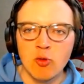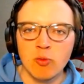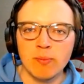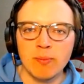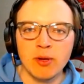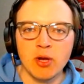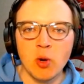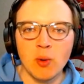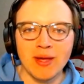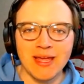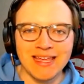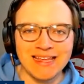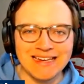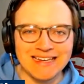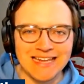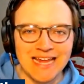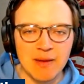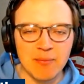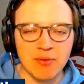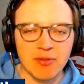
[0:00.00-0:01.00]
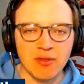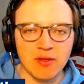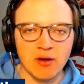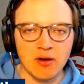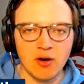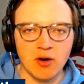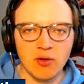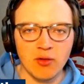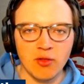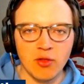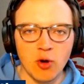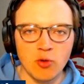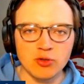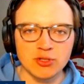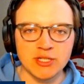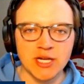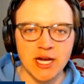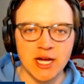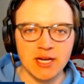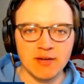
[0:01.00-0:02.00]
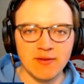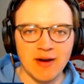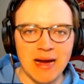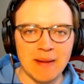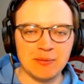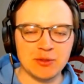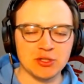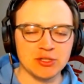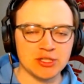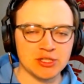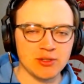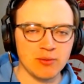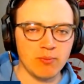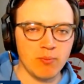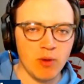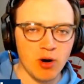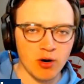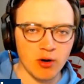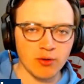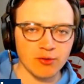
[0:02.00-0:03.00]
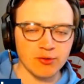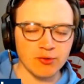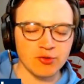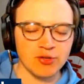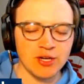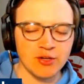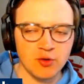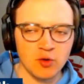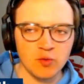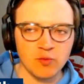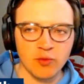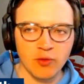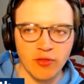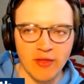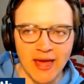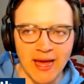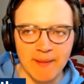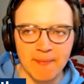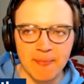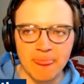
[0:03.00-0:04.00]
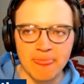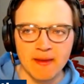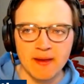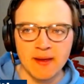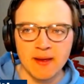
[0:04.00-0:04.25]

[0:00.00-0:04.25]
We'll be going in-depth on those kind of options tomorrow, so stay tuned for that.